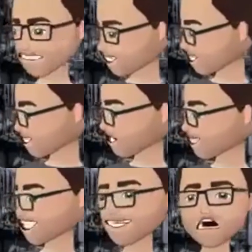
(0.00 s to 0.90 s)
maybe I would
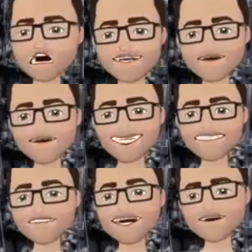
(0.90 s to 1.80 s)
see their virtual
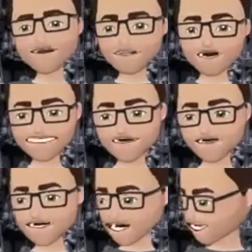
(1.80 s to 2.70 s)
assistant to their
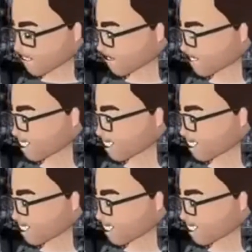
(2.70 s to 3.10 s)
preferences.